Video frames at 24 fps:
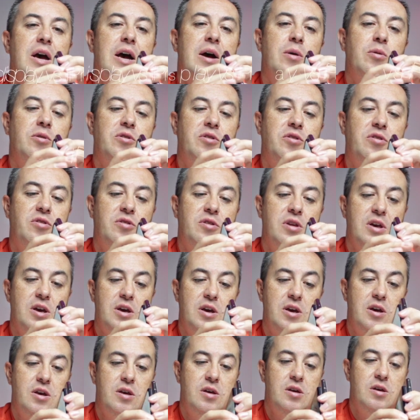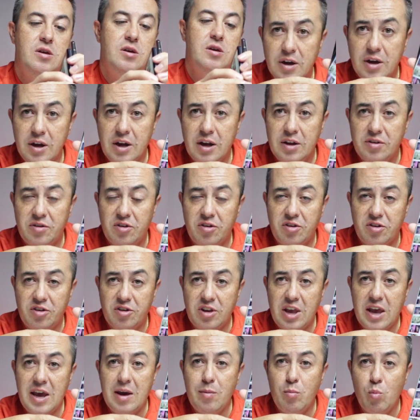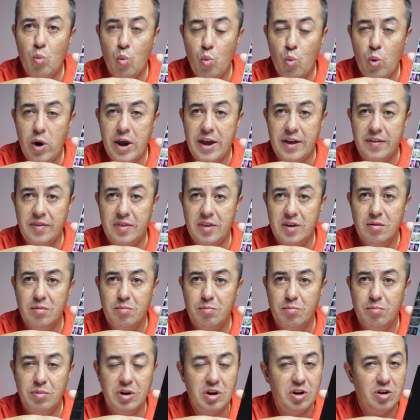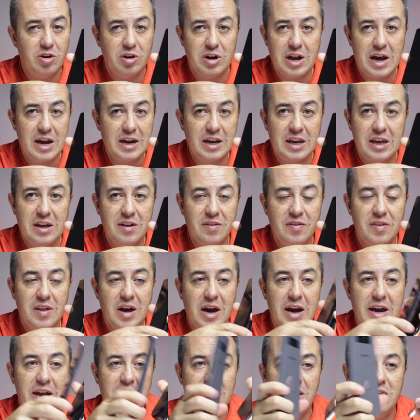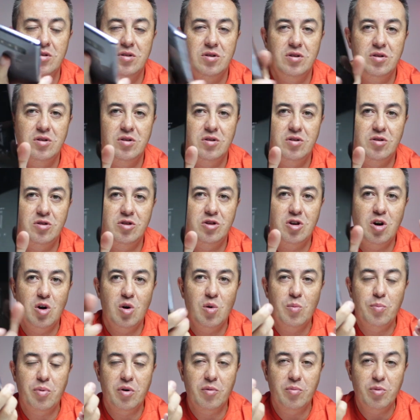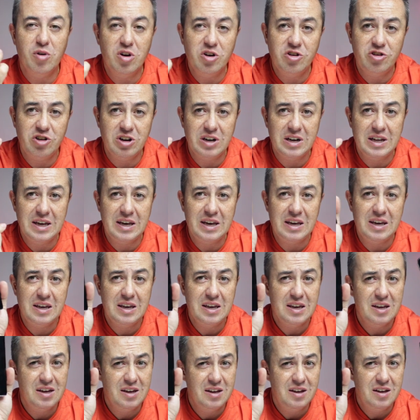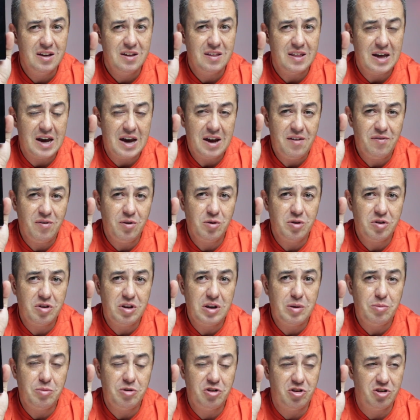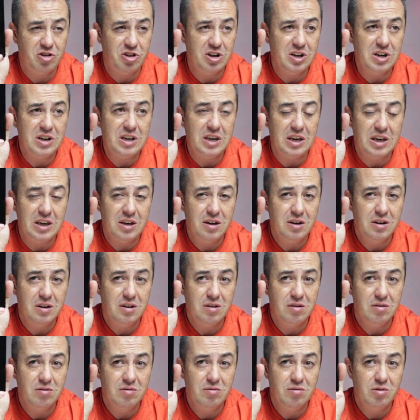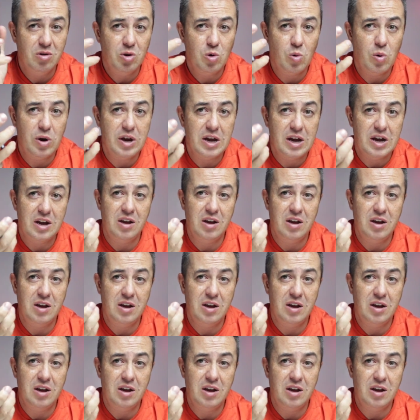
I would say it's the same width, but you're not getting the height. So proportionally, iPhone seems chunky. quite